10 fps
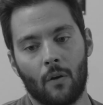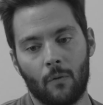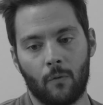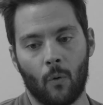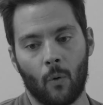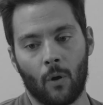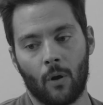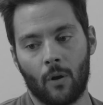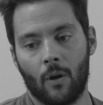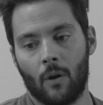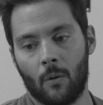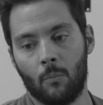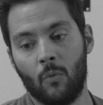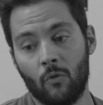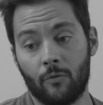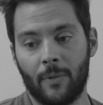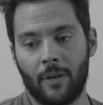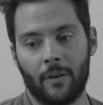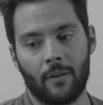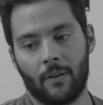for a
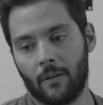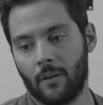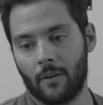movement,